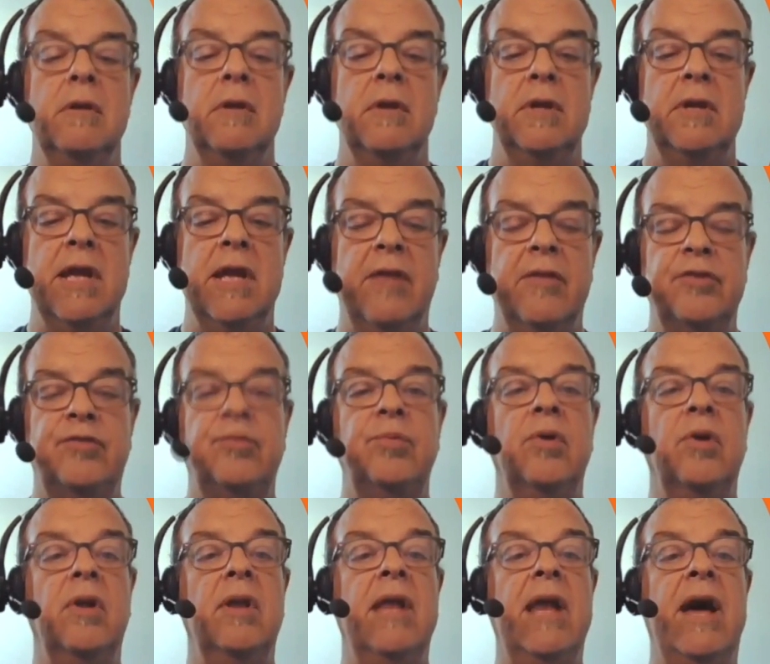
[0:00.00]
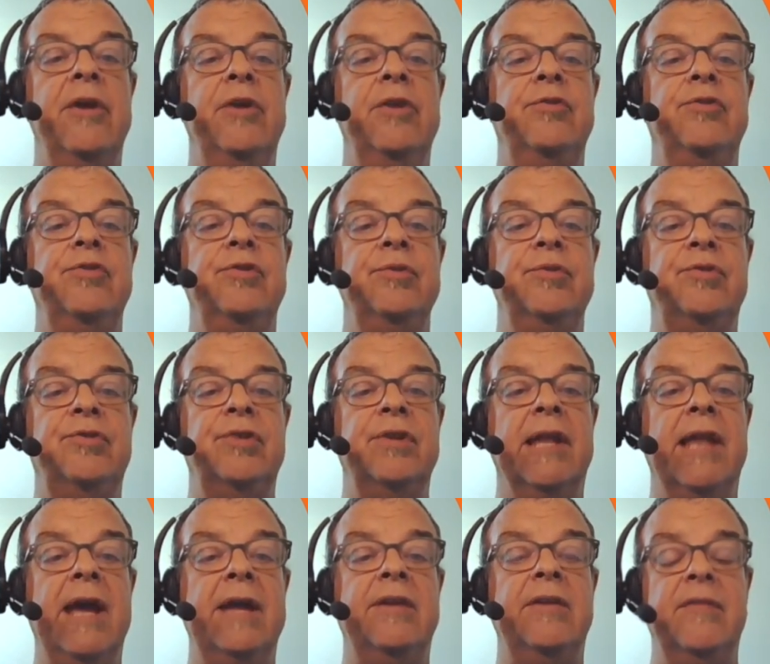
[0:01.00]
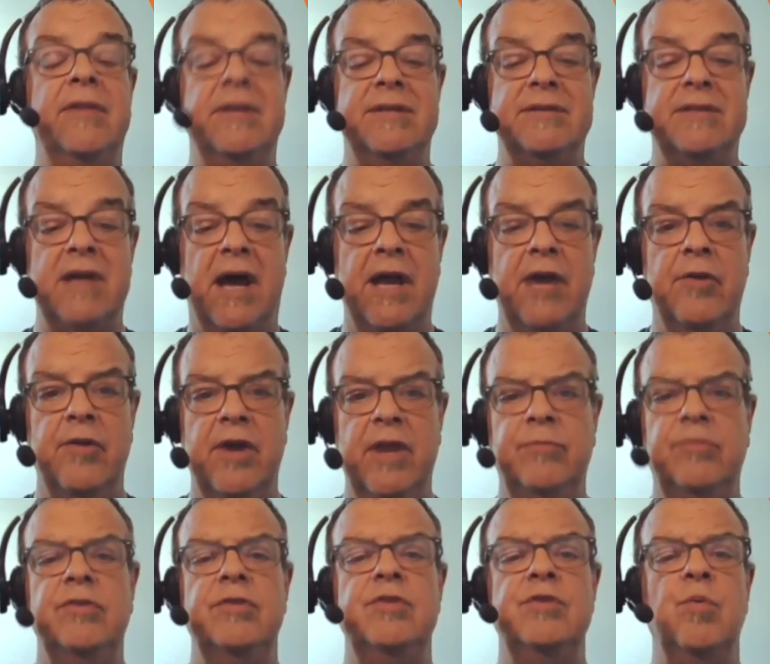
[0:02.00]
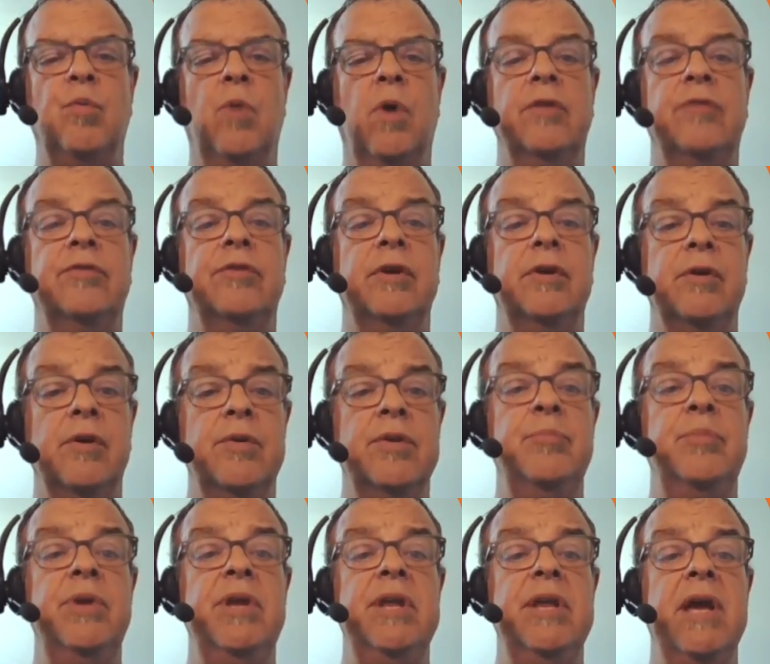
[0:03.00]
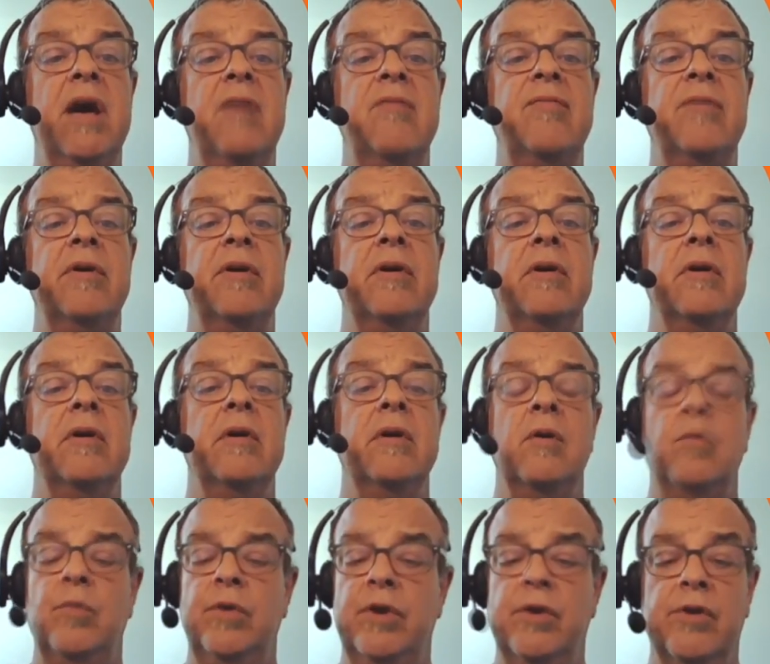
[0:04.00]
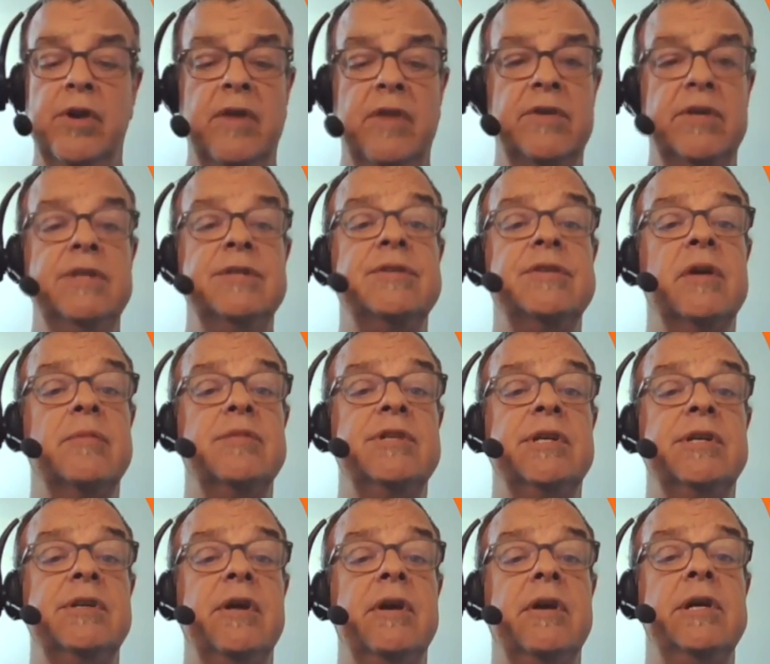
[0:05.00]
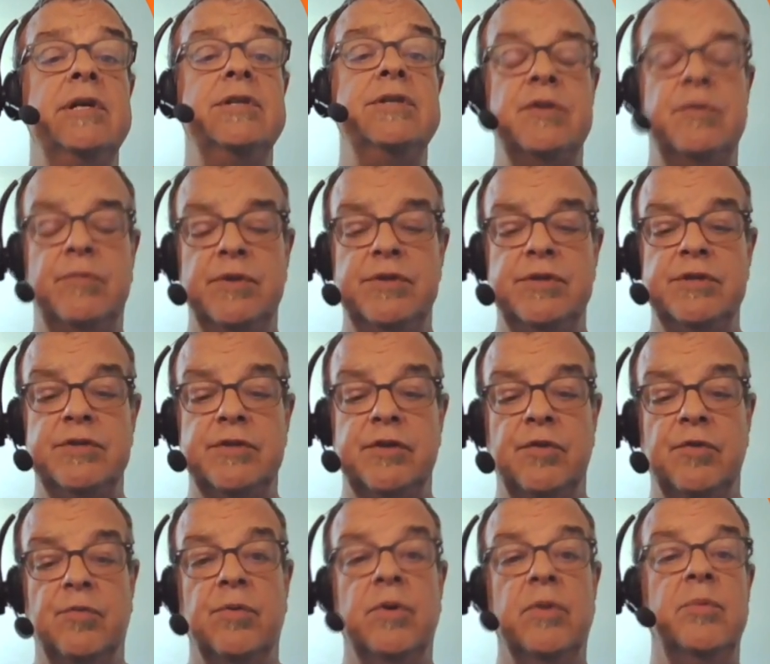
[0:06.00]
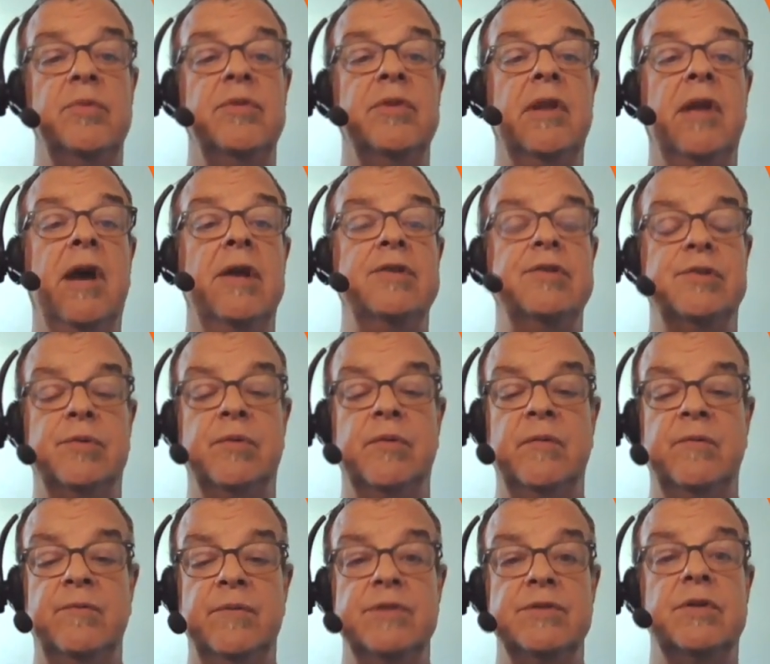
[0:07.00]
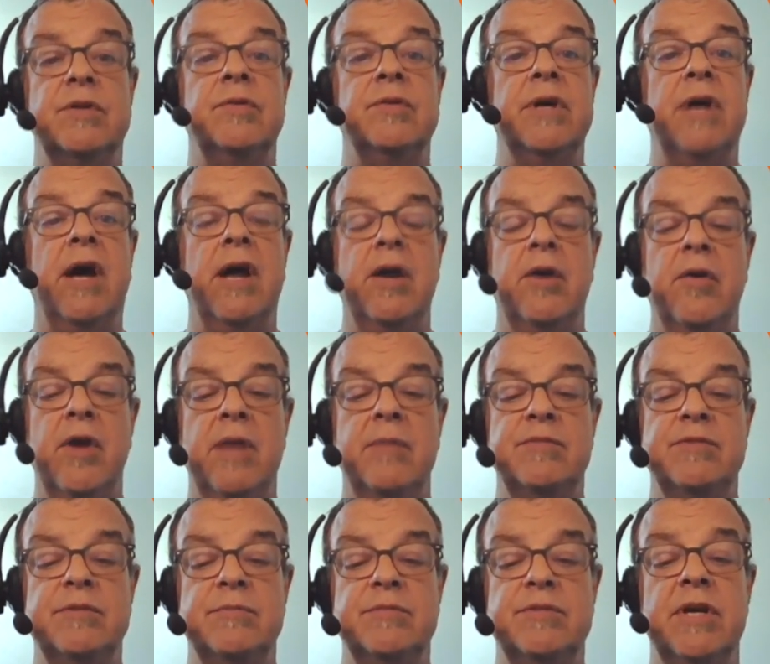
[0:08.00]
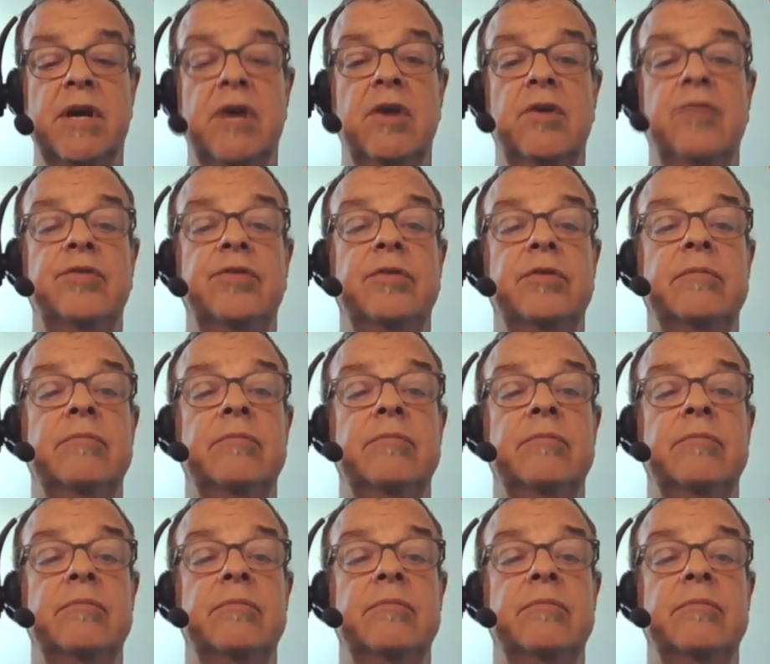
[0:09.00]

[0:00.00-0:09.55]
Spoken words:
Now this will allow you to select the diagrams that you want to go to PDF. We don't have any subject areas, so we're just going to work with the logical and physical diagrams themselves.